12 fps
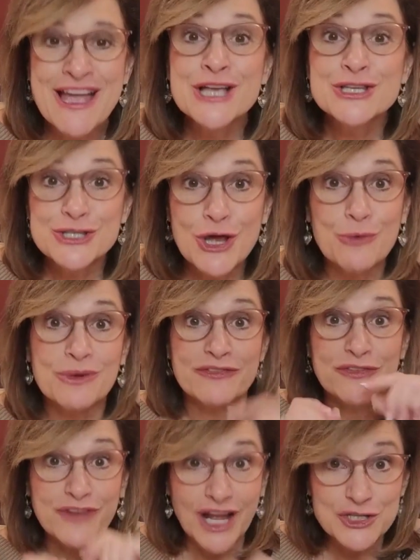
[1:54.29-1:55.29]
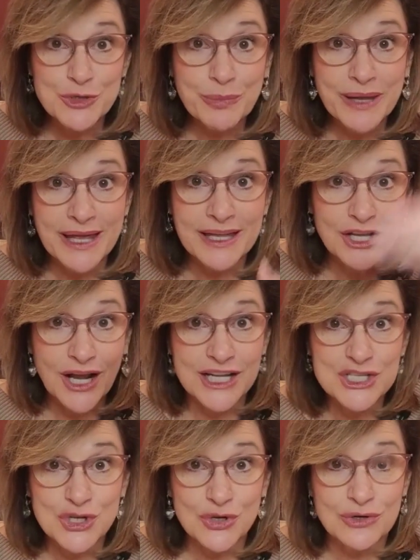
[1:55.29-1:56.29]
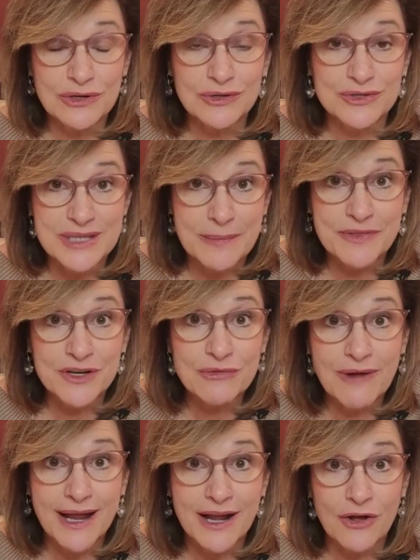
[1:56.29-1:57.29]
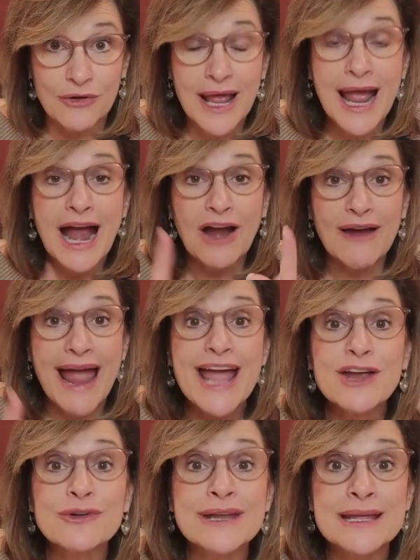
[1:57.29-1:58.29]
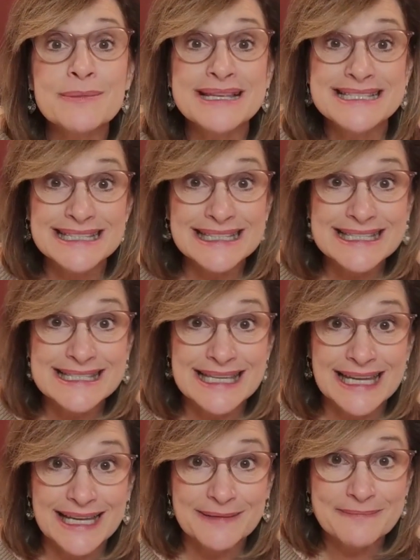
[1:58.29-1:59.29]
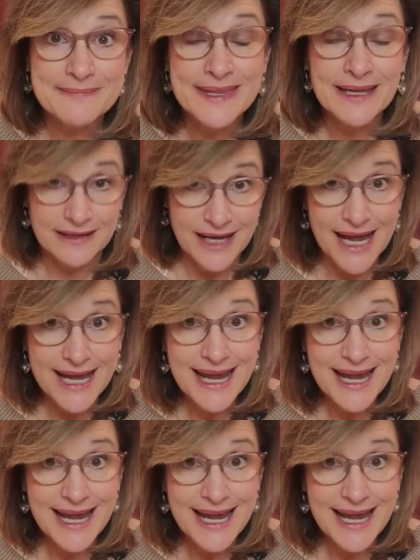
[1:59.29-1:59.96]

So if you've got your pen, you got a journal or something to write on, our acronym is listening. Okay?